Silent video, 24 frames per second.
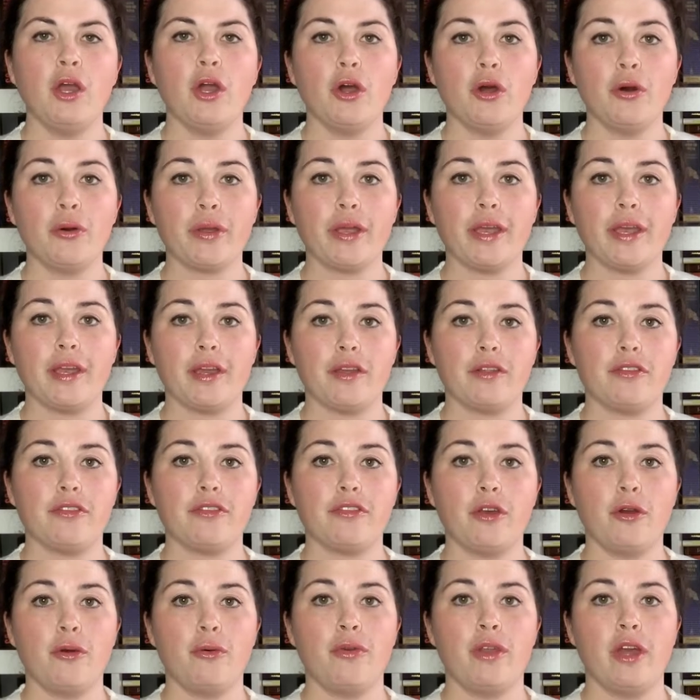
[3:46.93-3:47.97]
Okay,
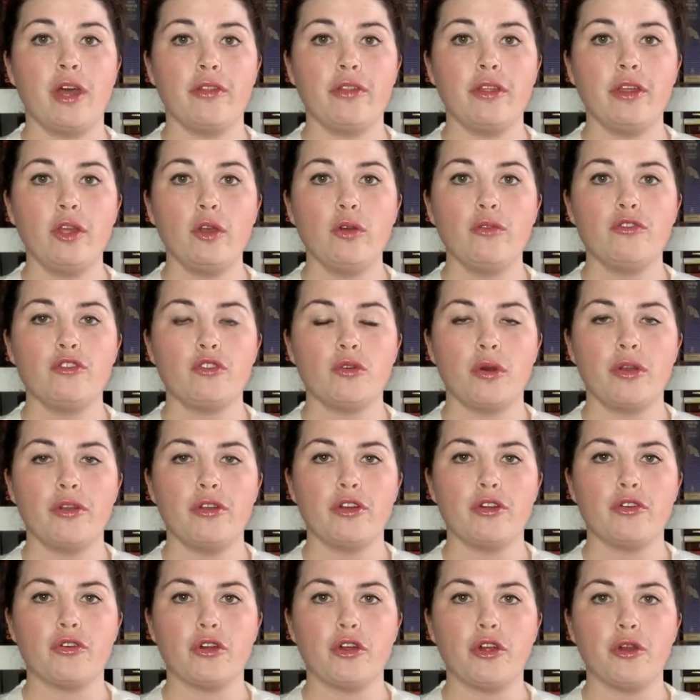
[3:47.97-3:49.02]
so now that you've joined
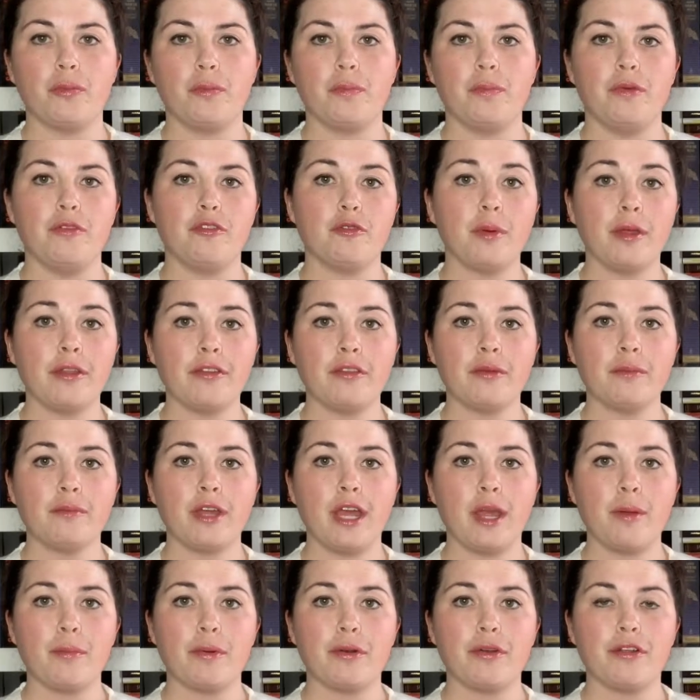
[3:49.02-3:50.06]
a group, you spent some
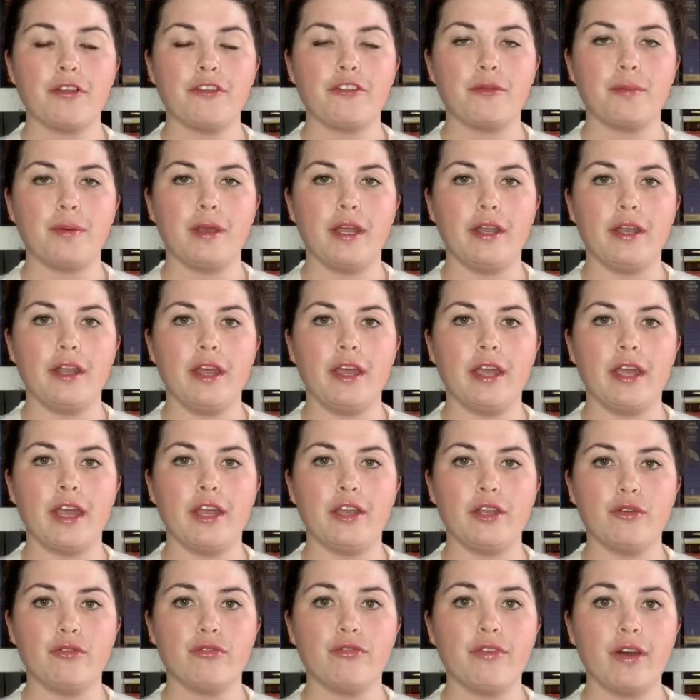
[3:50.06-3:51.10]
time participating,
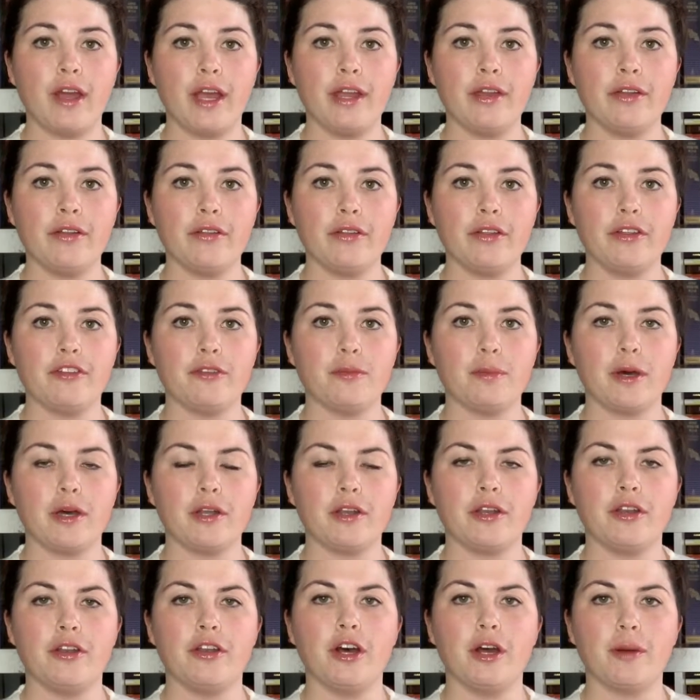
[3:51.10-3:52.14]
and you finally
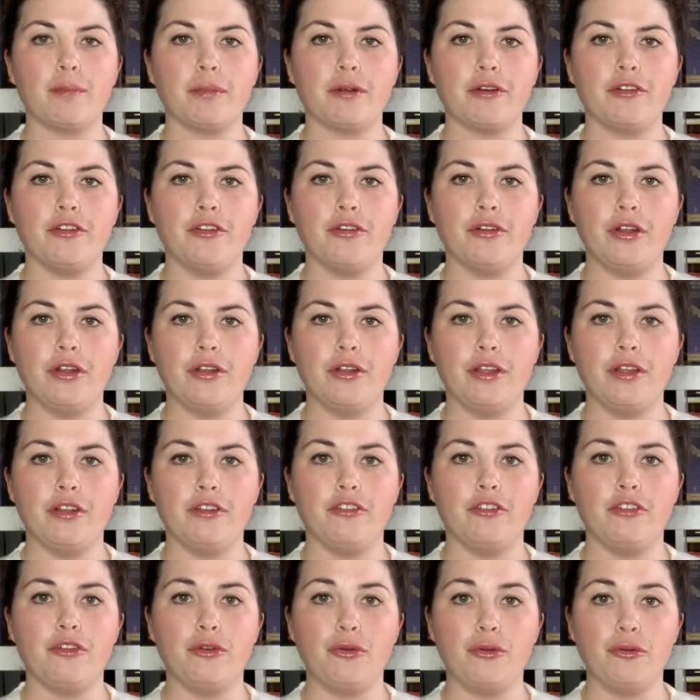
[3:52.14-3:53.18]
spotted an opportunity
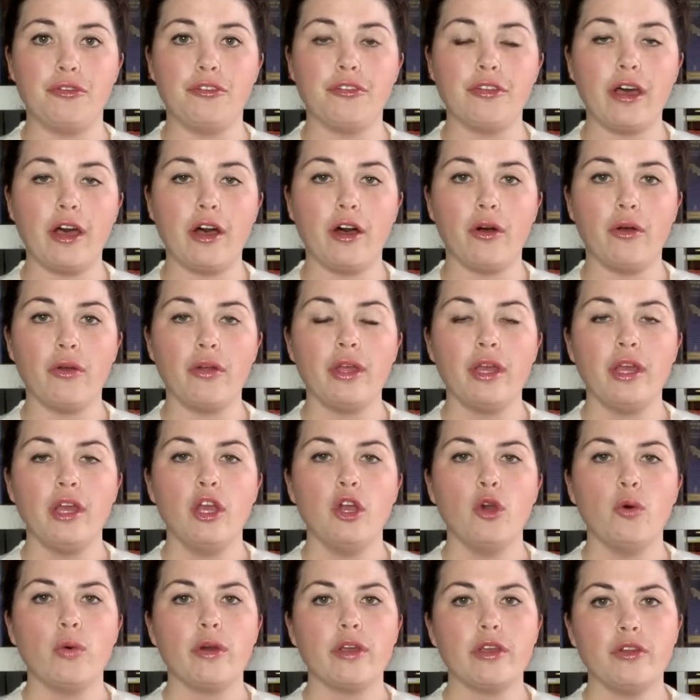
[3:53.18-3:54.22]
to sell,
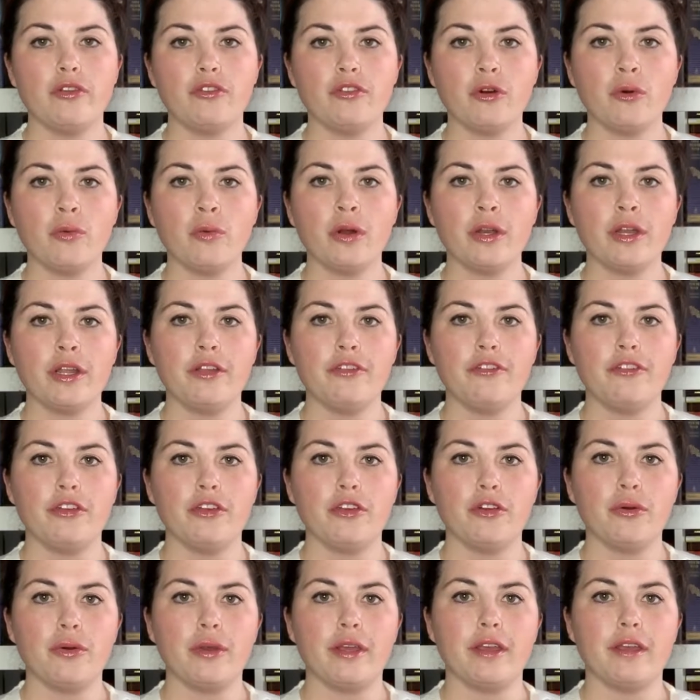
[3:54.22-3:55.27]
what you don't want to
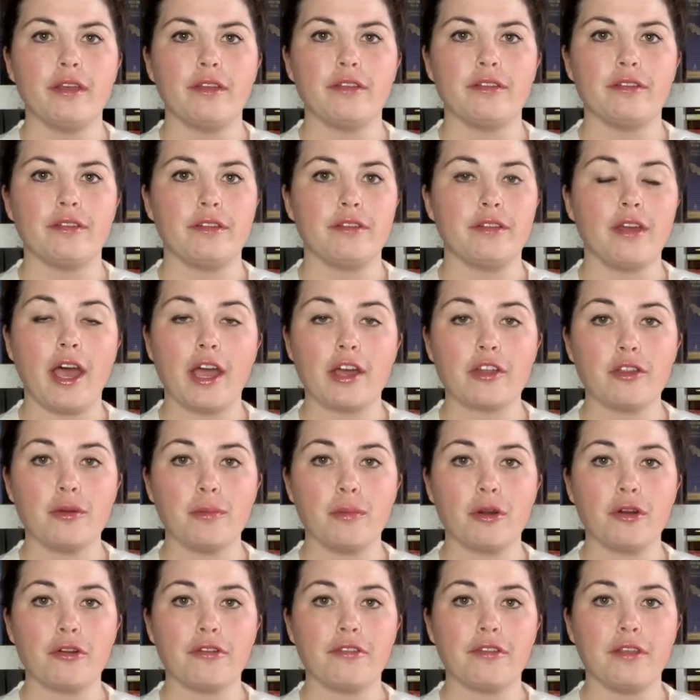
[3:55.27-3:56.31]
do is attack the
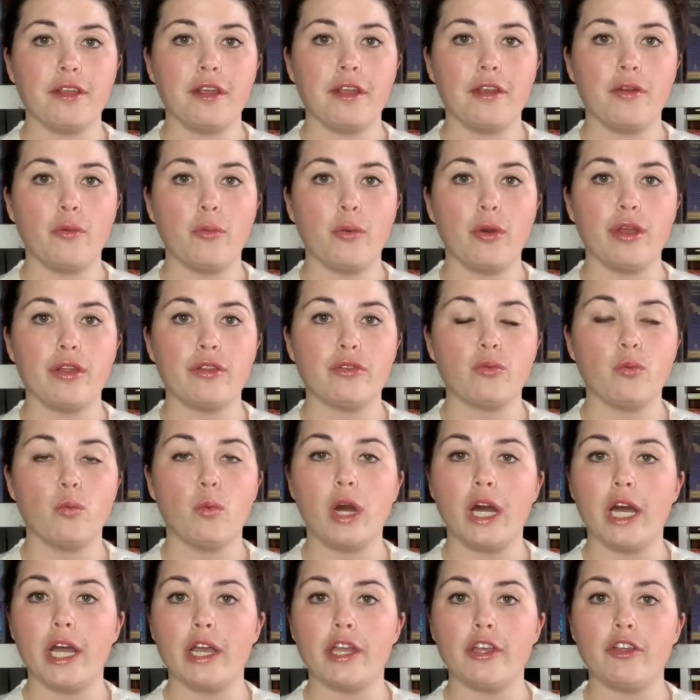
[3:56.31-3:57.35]
person with
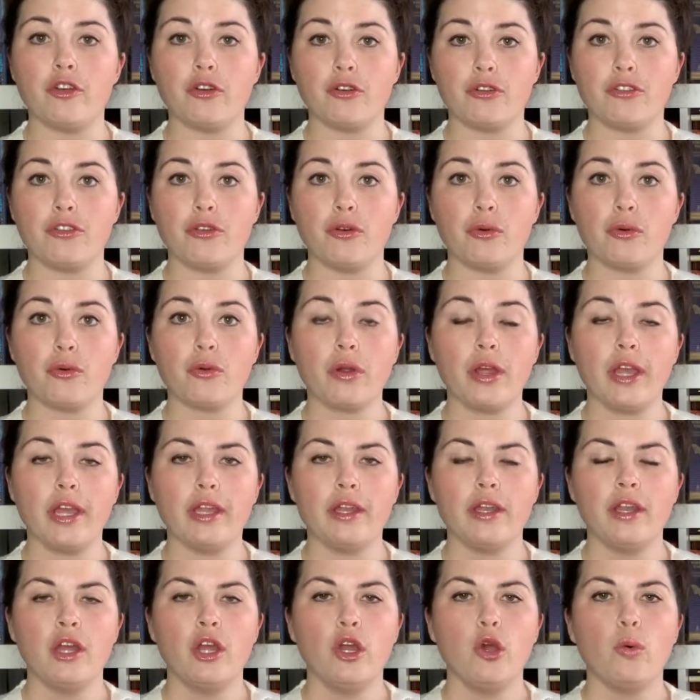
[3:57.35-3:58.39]
why you're so
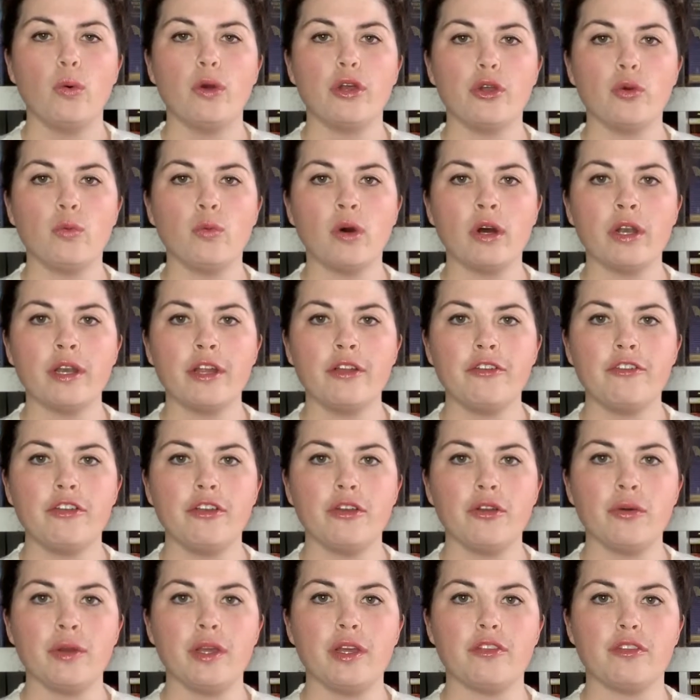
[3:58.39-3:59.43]
great. What you want to
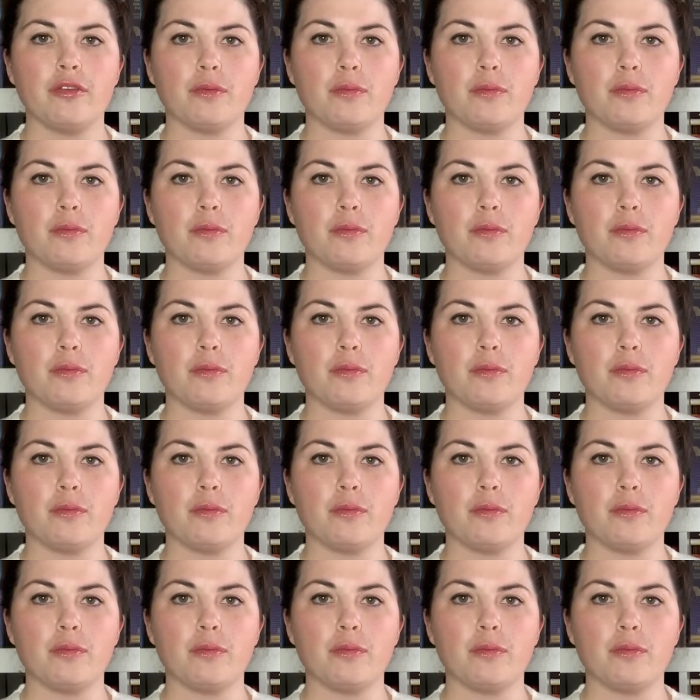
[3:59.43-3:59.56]
do is